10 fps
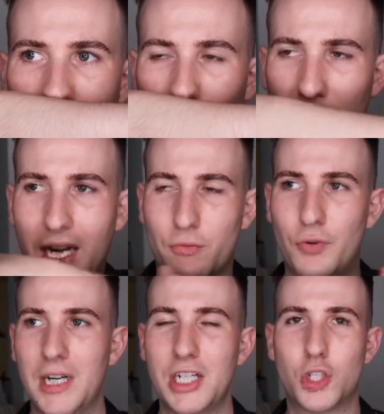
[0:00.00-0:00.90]
with like
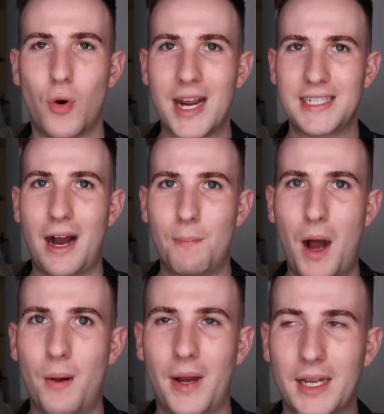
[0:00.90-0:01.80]
really dried down
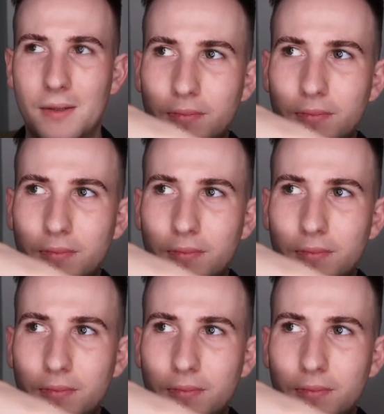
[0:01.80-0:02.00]
Marmite.